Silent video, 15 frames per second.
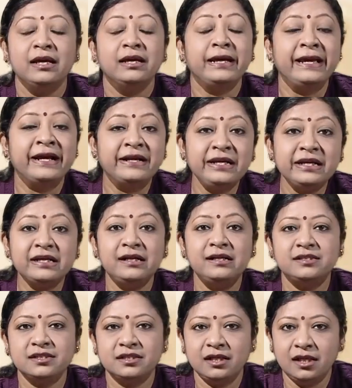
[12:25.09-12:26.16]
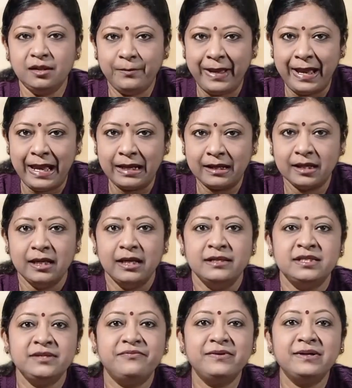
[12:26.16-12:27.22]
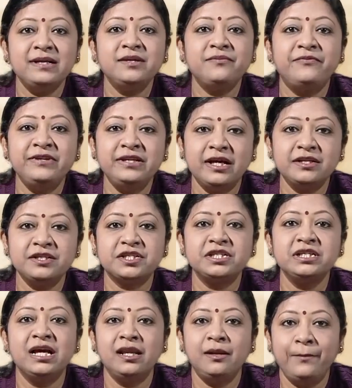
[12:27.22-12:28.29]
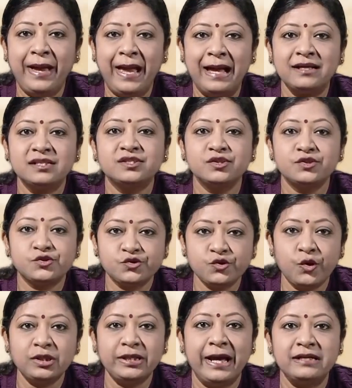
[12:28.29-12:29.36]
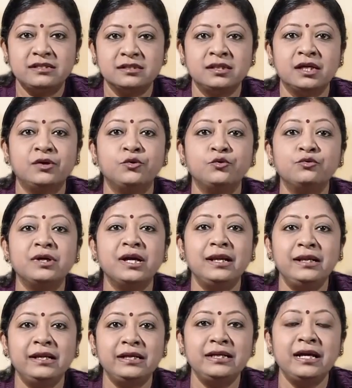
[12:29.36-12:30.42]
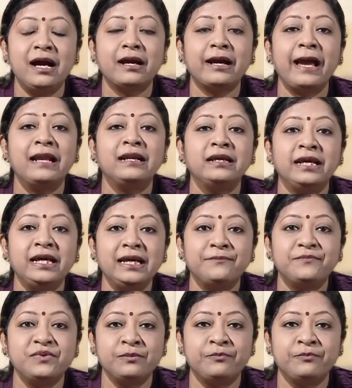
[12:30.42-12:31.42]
agricultural bank, different financial banks, so that the rural area can give